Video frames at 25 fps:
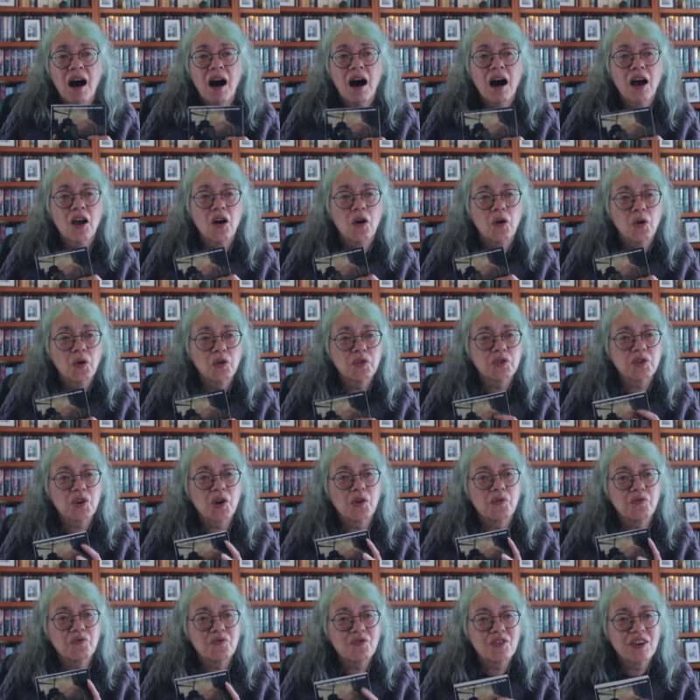I
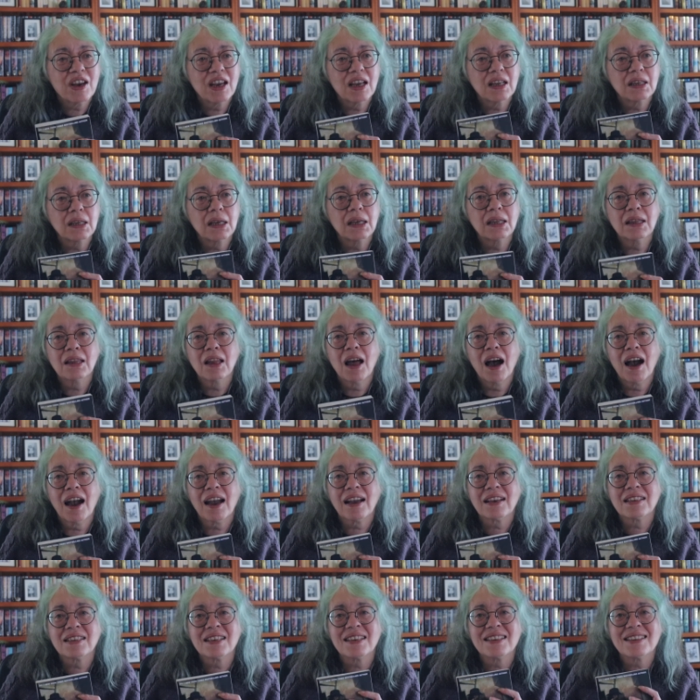also really
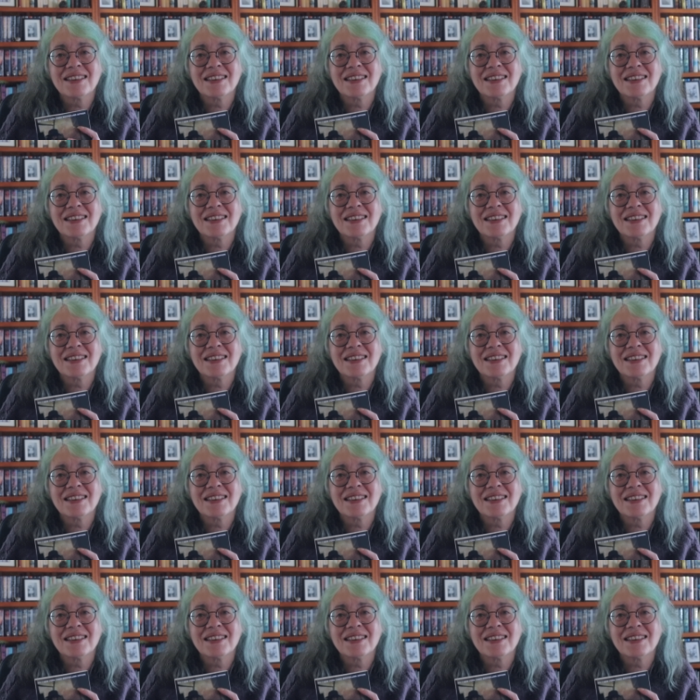liked